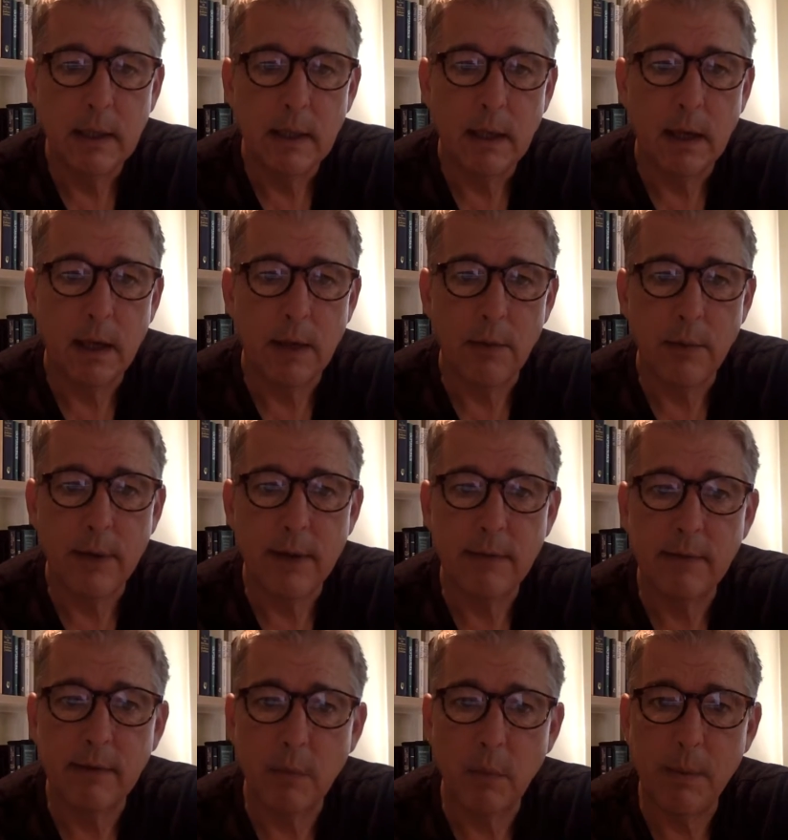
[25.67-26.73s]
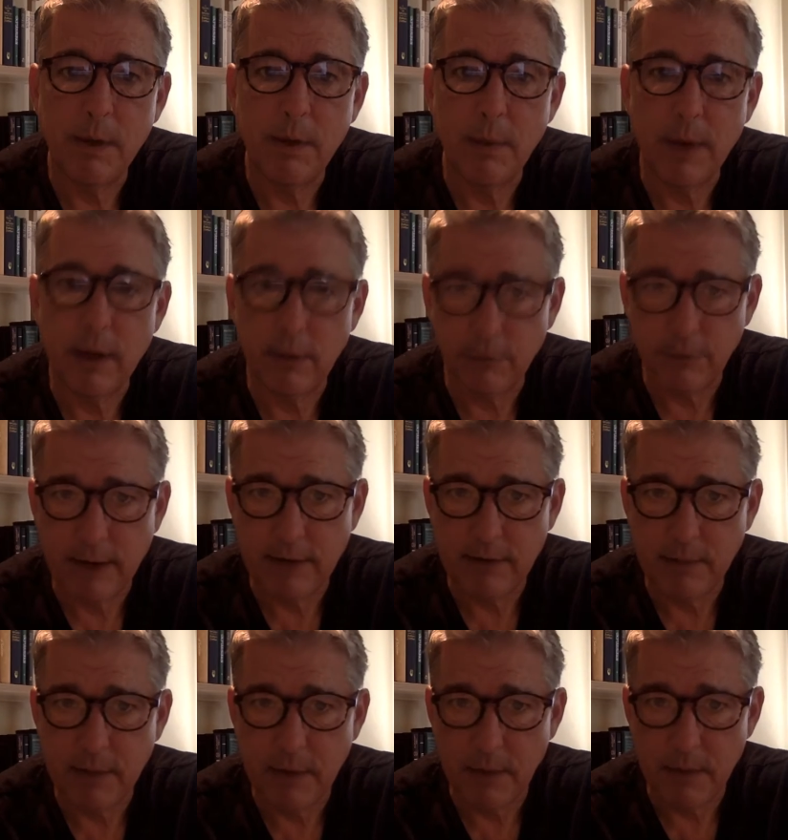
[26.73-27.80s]
the readings that we'll be doing in
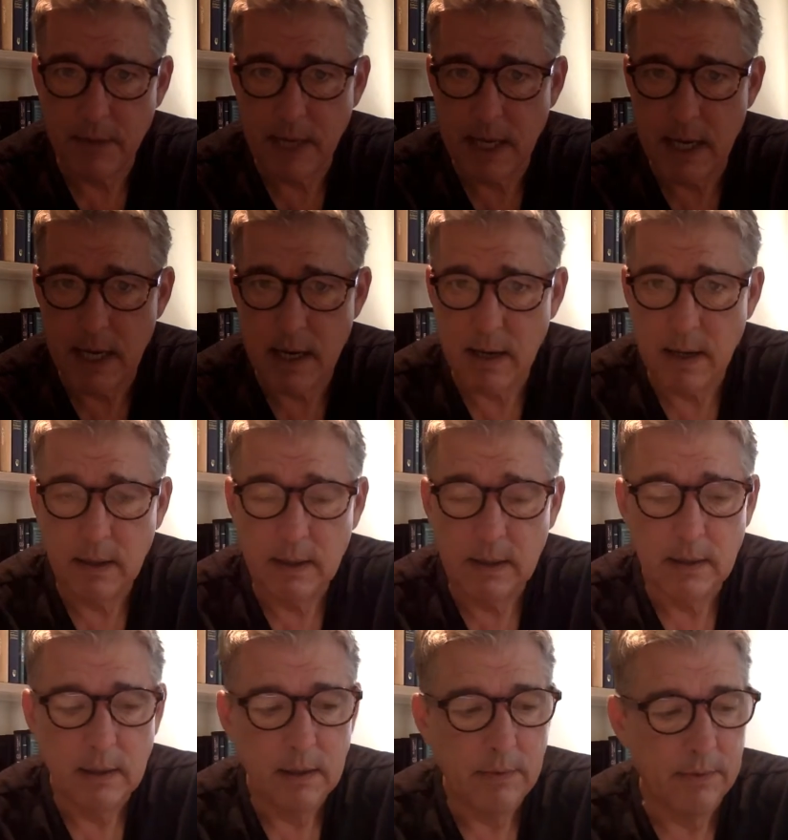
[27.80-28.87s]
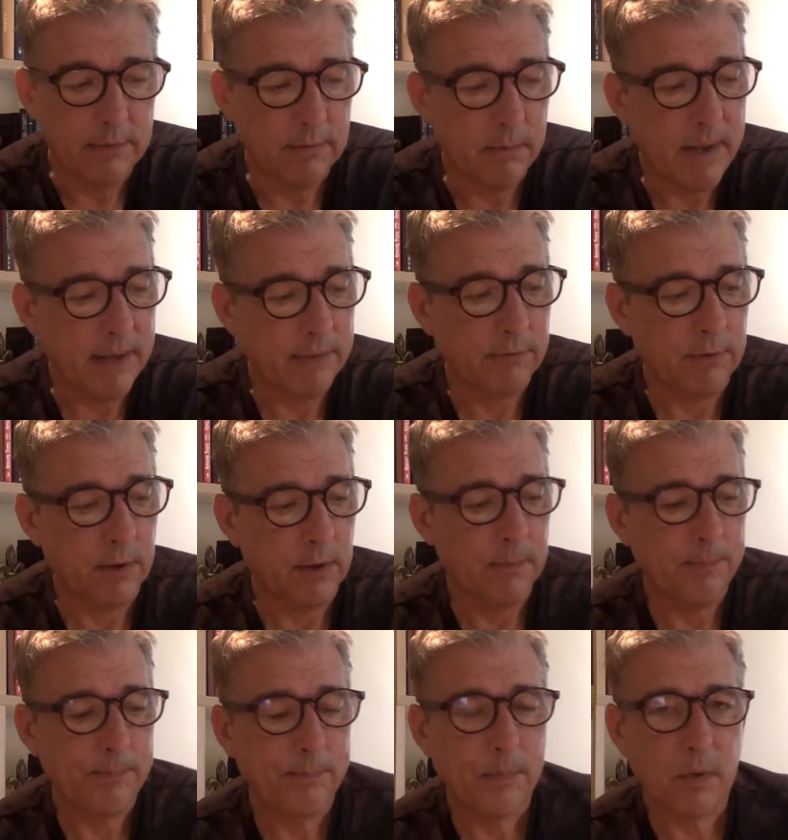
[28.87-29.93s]
Shakespeare to begin the
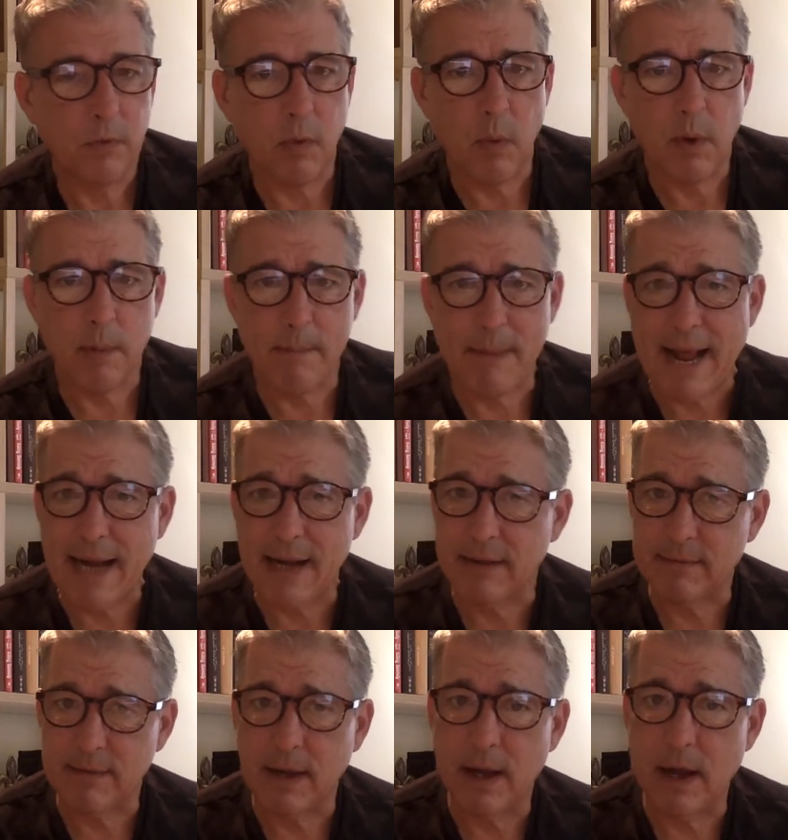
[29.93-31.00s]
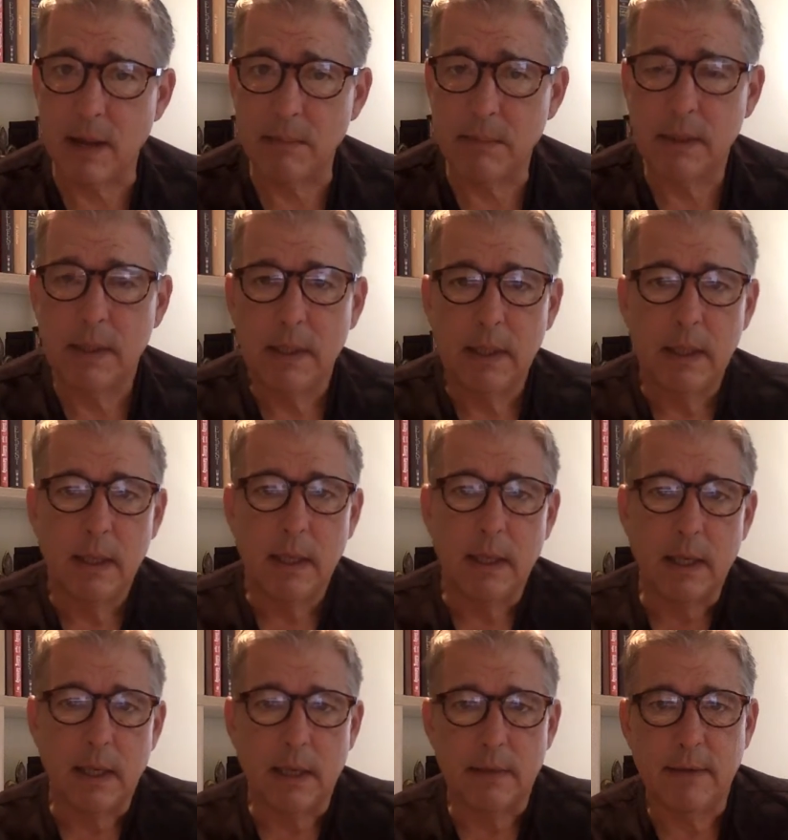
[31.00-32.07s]
semester. So I want to back us up
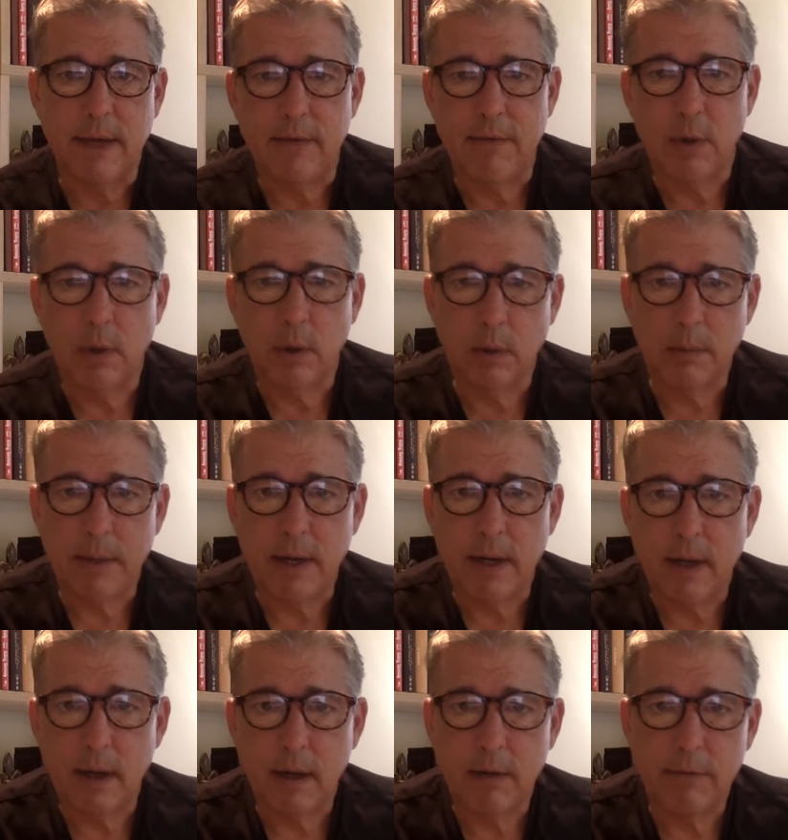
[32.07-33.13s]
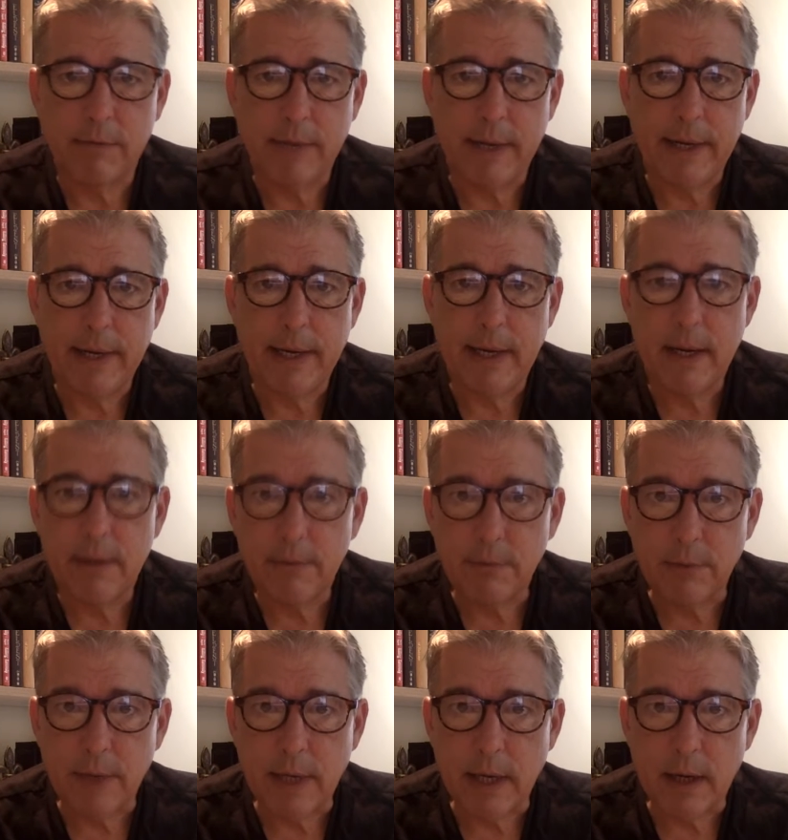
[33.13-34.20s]
to give you a little bit of a
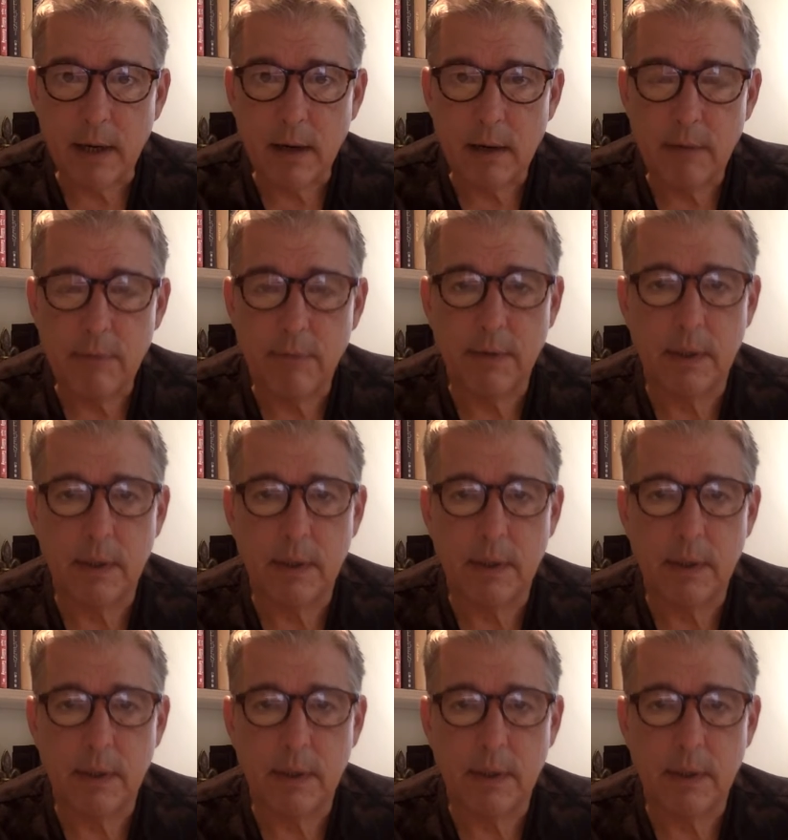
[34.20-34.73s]
history of